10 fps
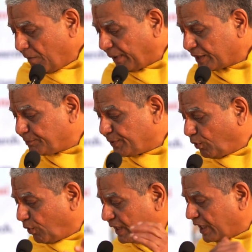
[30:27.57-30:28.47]
But
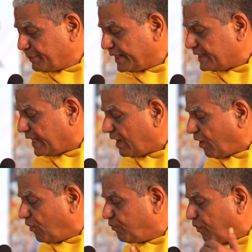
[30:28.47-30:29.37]
pure
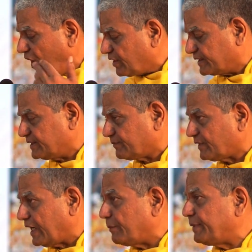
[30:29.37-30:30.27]
Abheda of
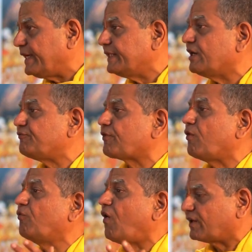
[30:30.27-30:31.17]
what? Abheda
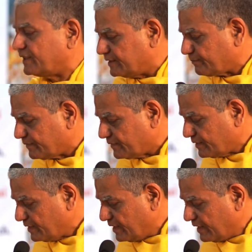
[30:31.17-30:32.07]
from what?
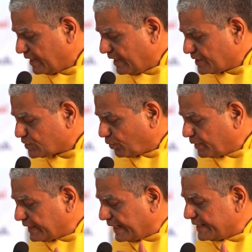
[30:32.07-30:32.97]

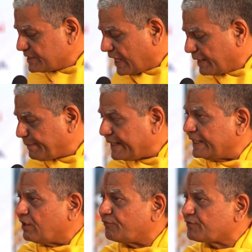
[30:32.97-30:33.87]
So that is a
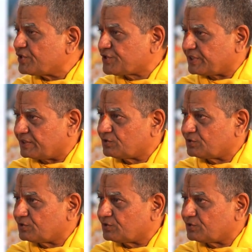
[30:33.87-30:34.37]
begging of question.